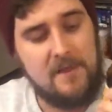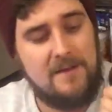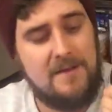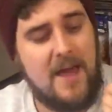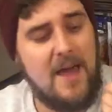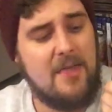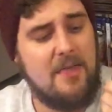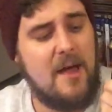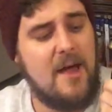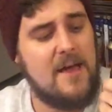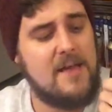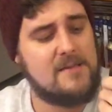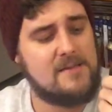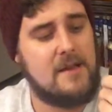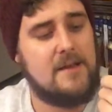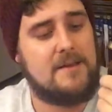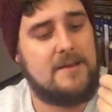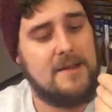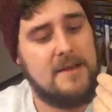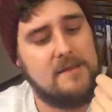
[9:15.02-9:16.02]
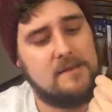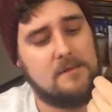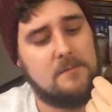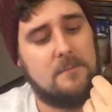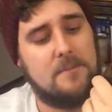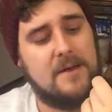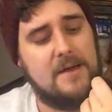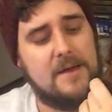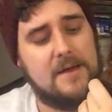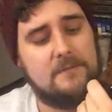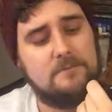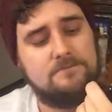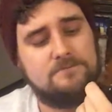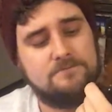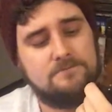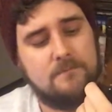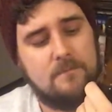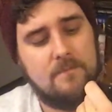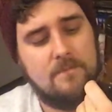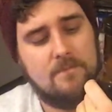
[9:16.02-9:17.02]
yeah, that is a decent beer.
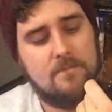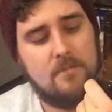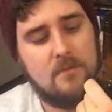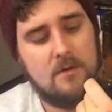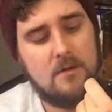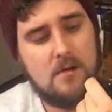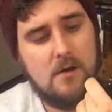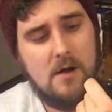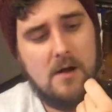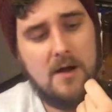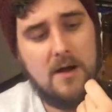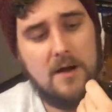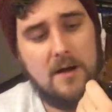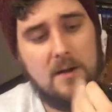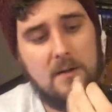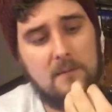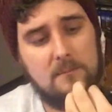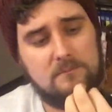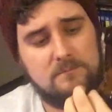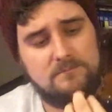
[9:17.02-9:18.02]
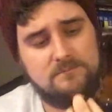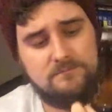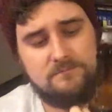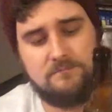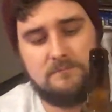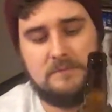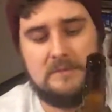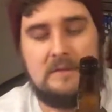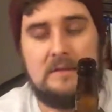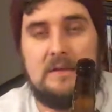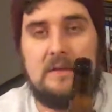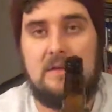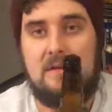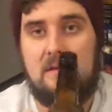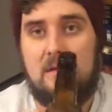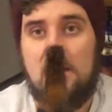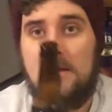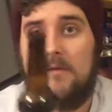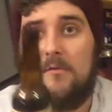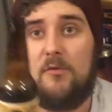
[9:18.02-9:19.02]
Um,
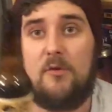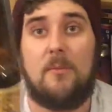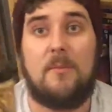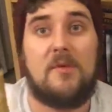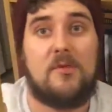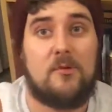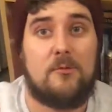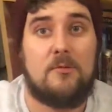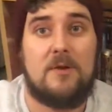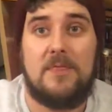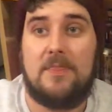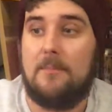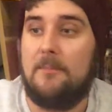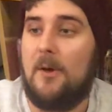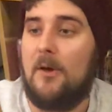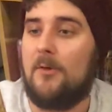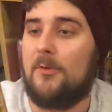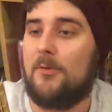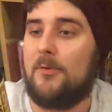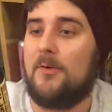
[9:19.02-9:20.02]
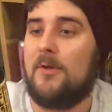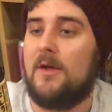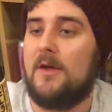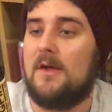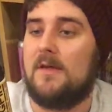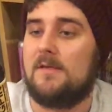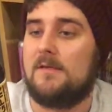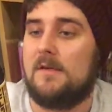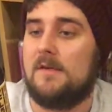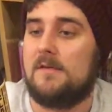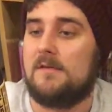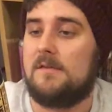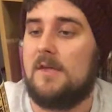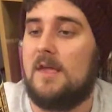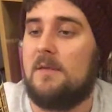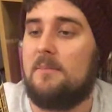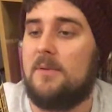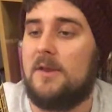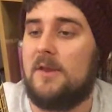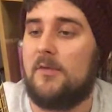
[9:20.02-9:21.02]
if you want me to read the bottle to you, it says
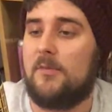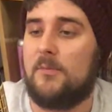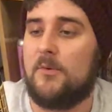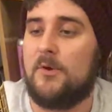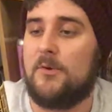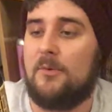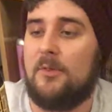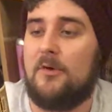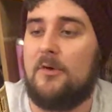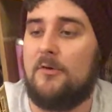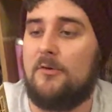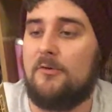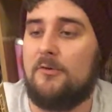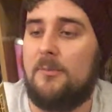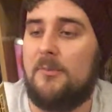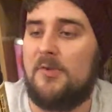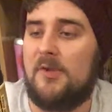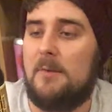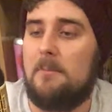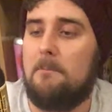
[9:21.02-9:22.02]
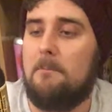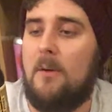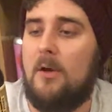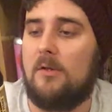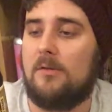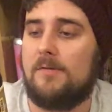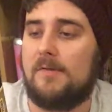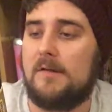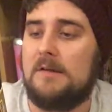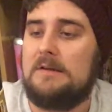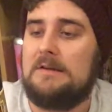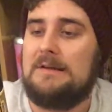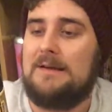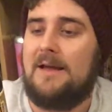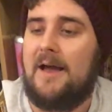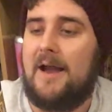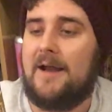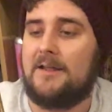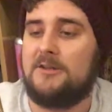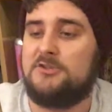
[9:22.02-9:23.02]
Kingpin is brewed with 100% malt
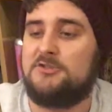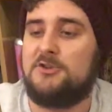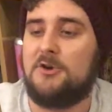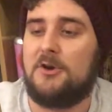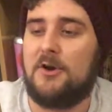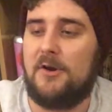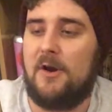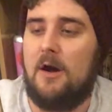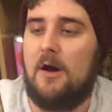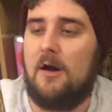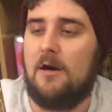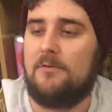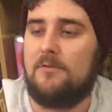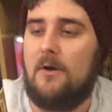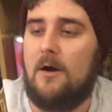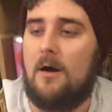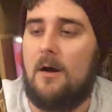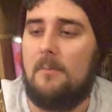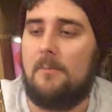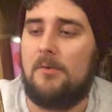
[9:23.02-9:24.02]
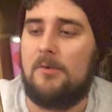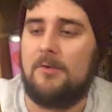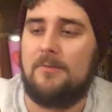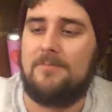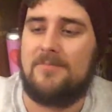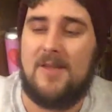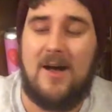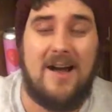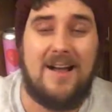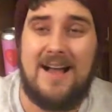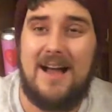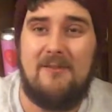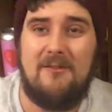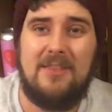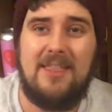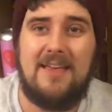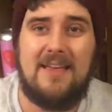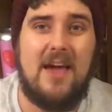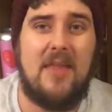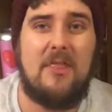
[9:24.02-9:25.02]
and a juggernaut of hops. Now, I can't
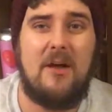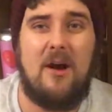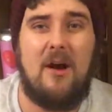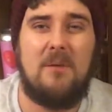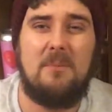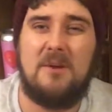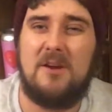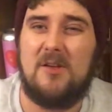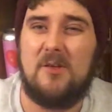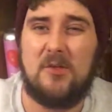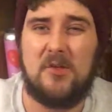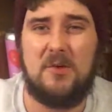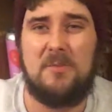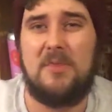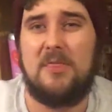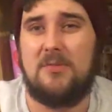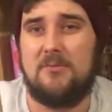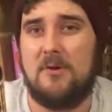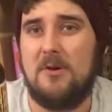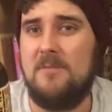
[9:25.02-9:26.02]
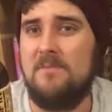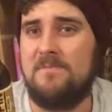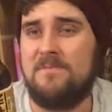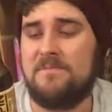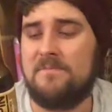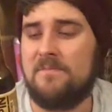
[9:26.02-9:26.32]
really get the hoppiness coming through